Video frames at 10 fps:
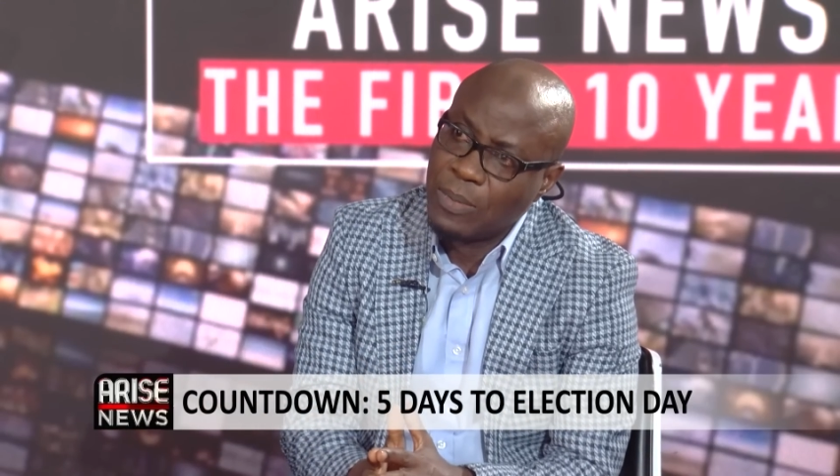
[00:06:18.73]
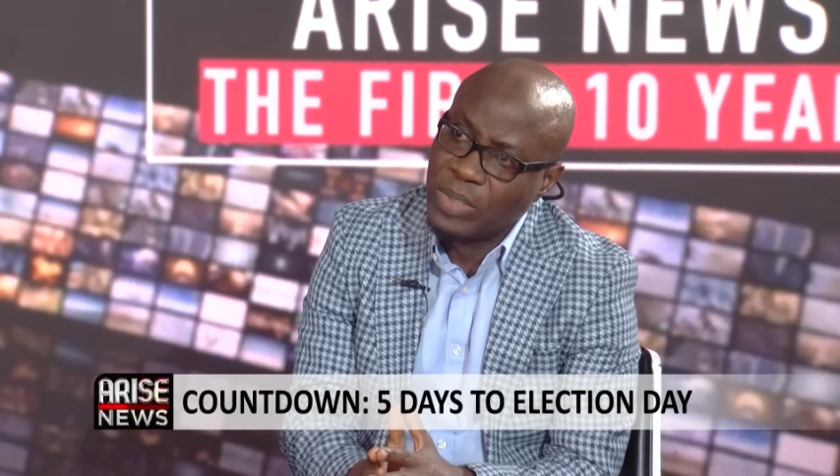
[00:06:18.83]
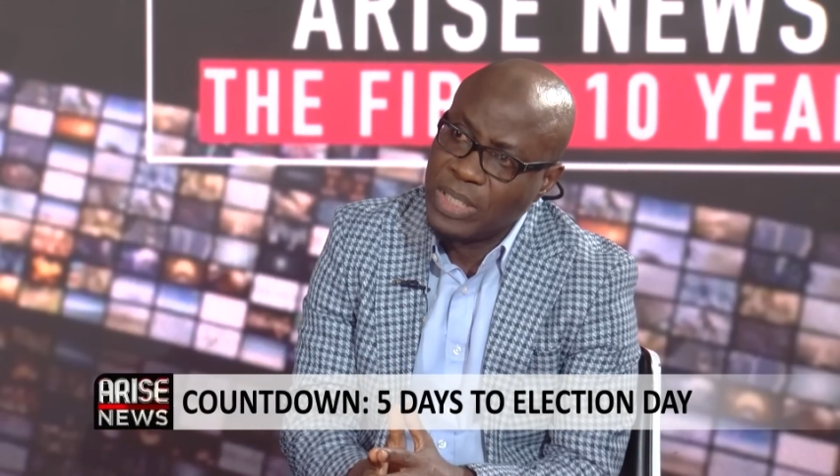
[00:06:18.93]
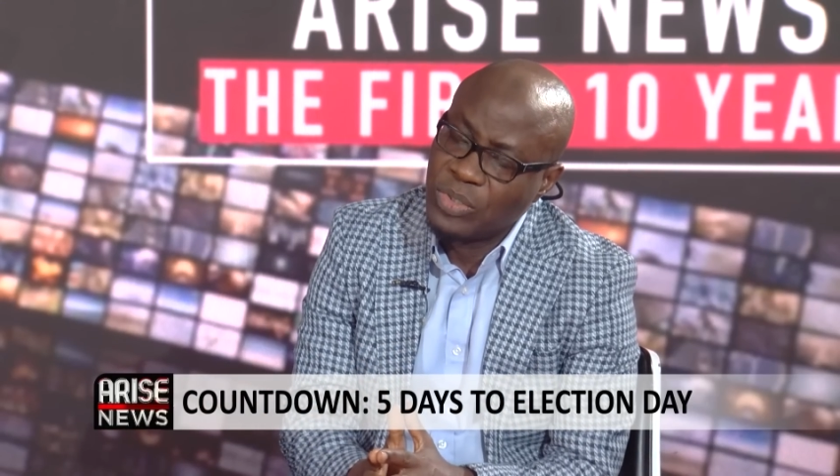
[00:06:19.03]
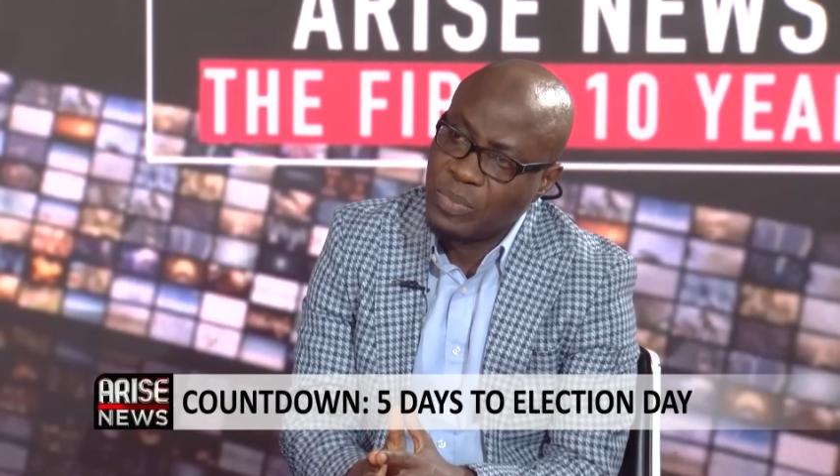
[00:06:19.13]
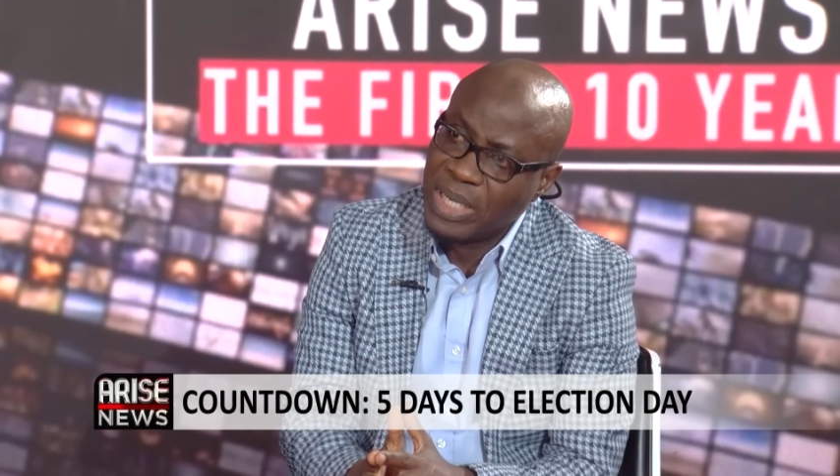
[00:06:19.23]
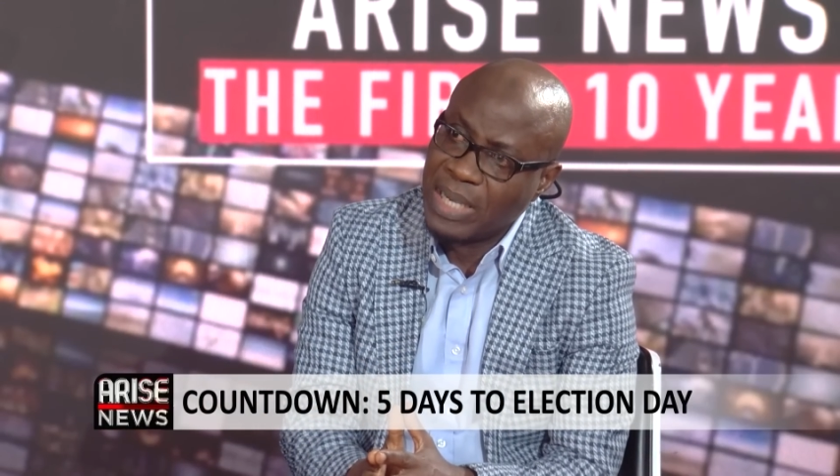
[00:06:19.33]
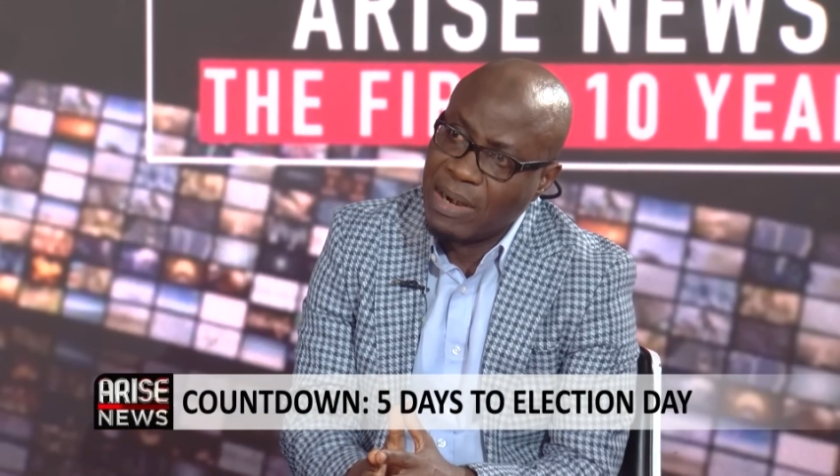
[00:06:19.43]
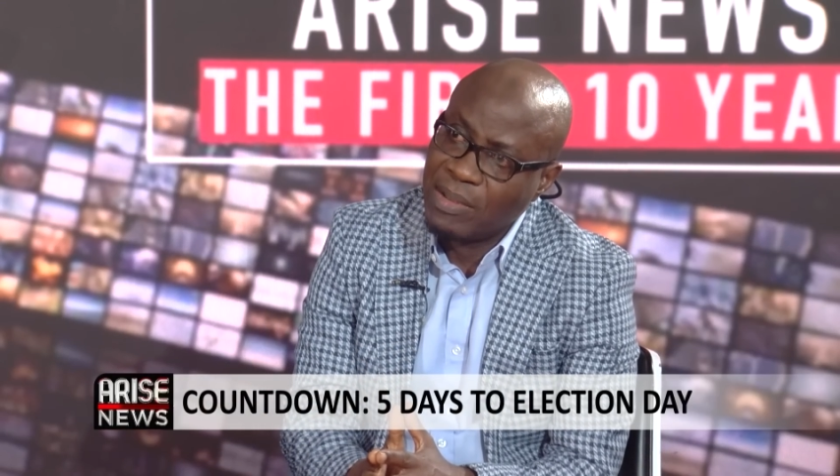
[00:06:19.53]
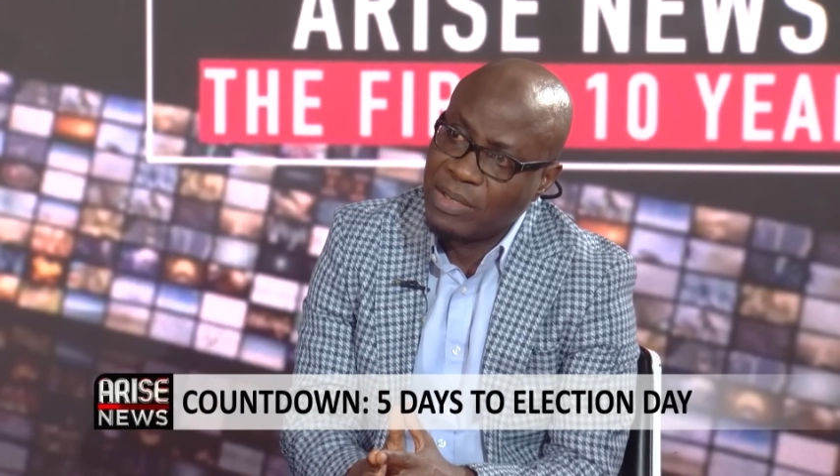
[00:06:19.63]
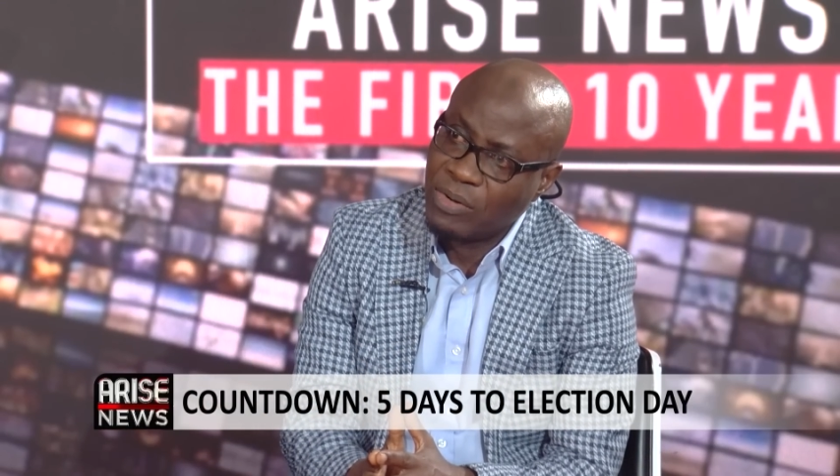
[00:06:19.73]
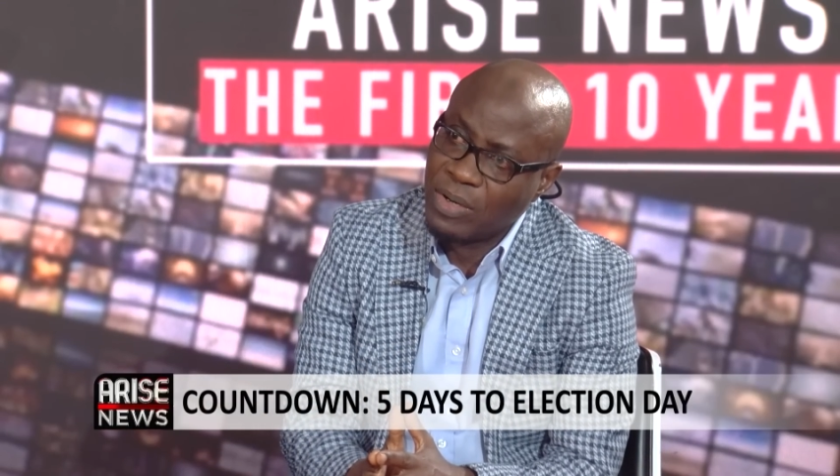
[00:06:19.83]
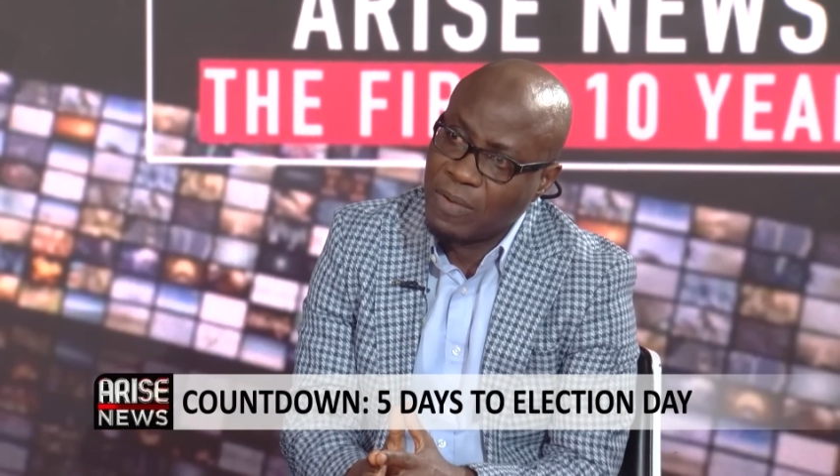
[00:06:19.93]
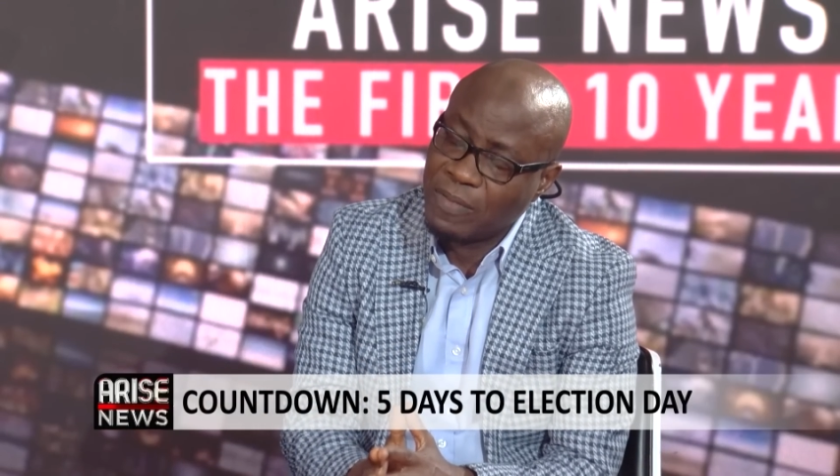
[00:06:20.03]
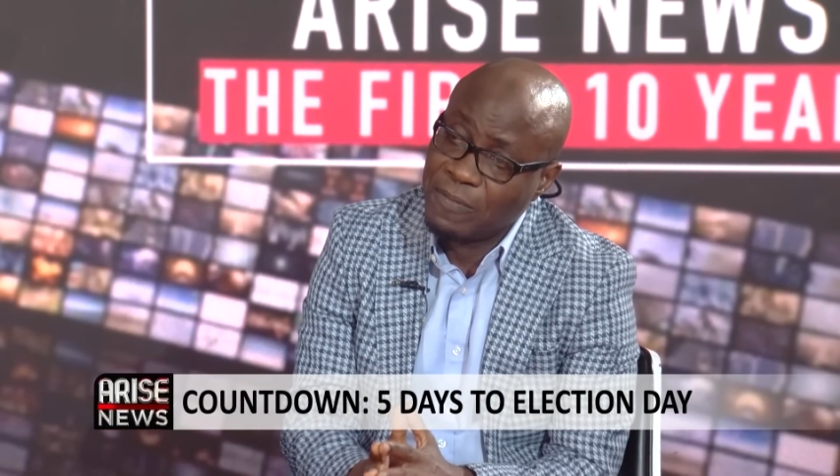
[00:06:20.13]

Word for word: we need to make around the runoff.